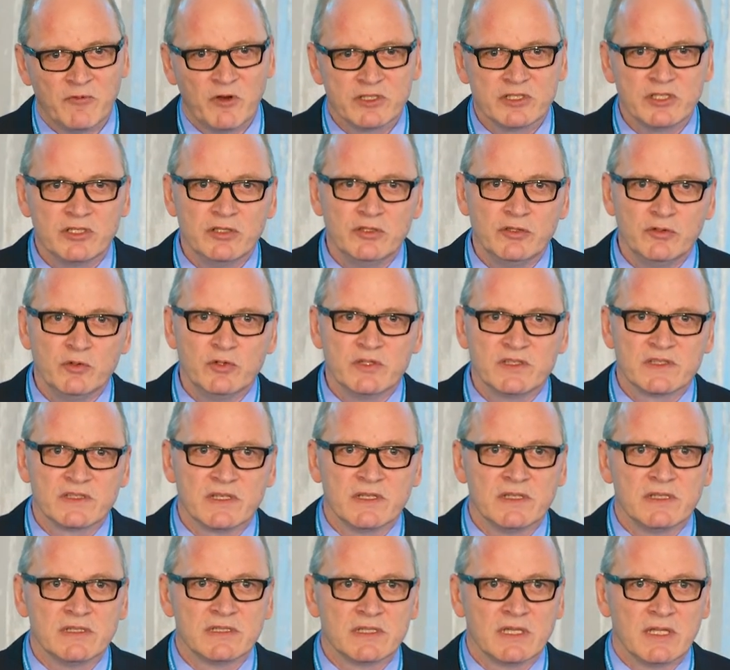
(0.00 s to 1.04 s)
What you use
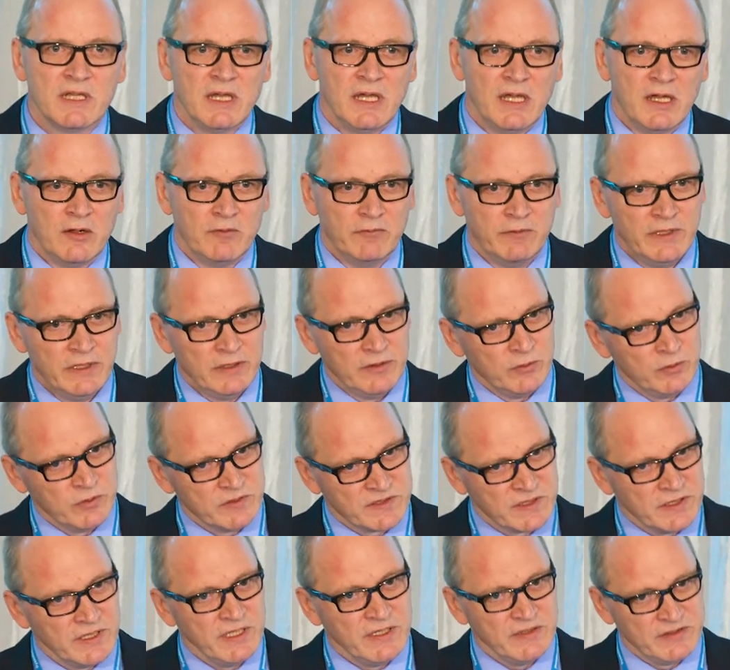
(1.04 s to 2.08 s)
is, we
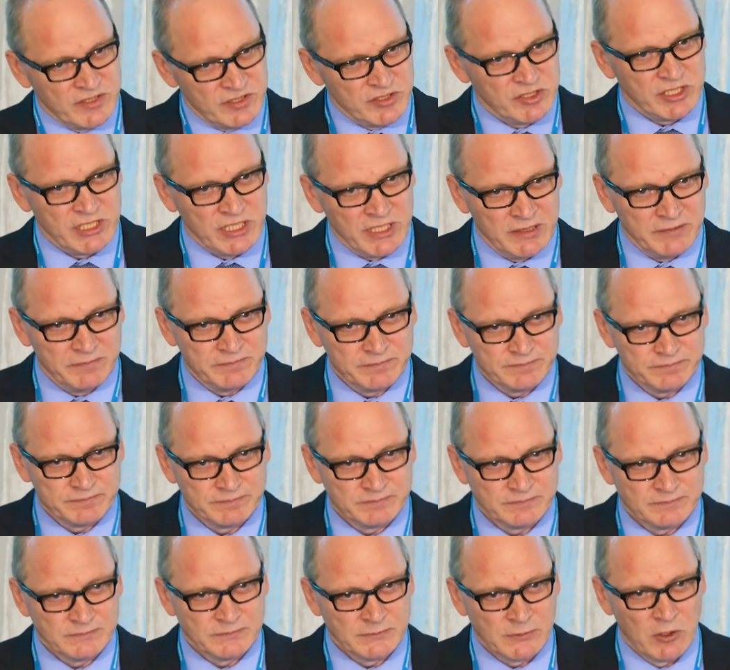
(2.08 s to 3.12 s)
use an ECG,
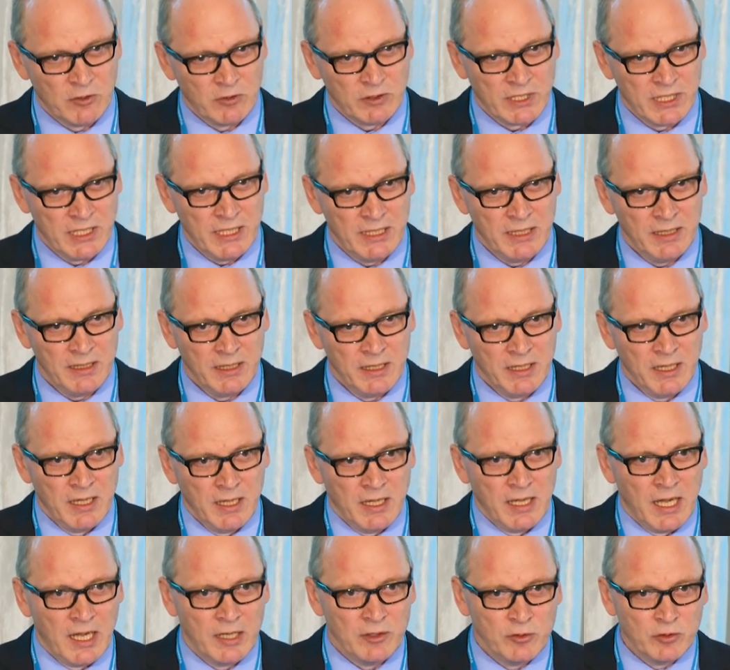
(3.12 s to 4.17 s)
okay,
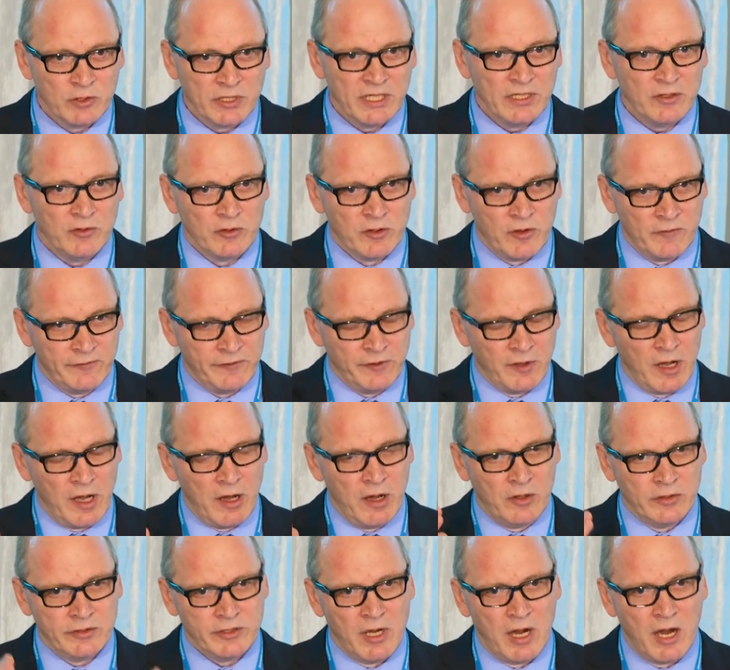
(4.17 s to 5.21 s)
and looking
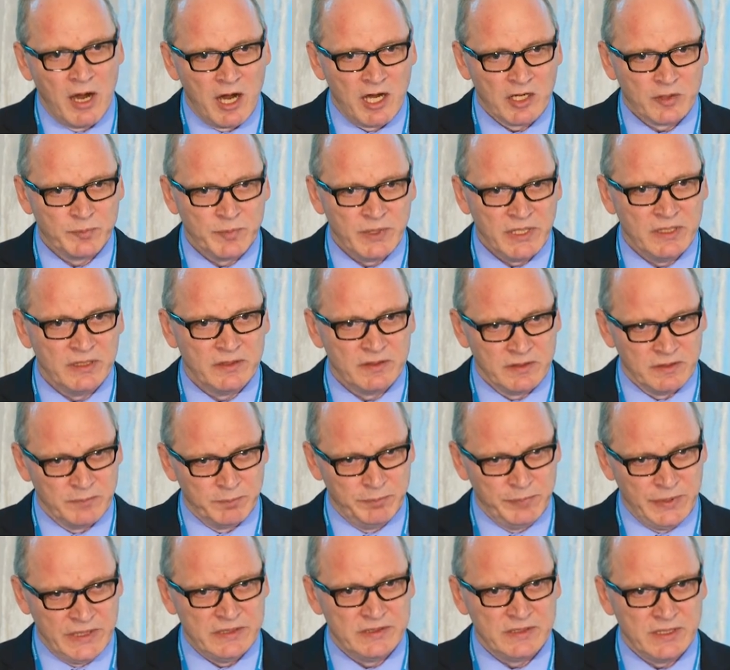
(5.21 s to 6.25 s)
on your heartbeat
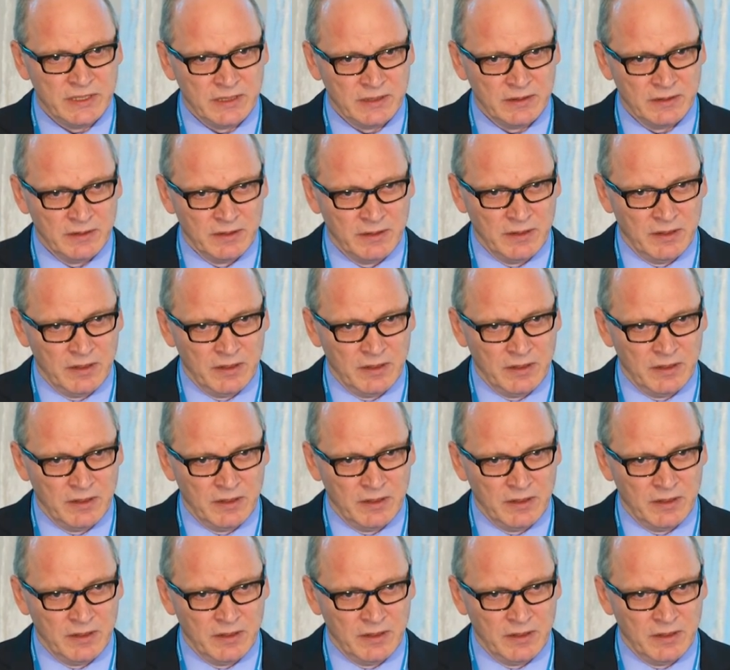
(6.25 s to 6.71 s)
beating.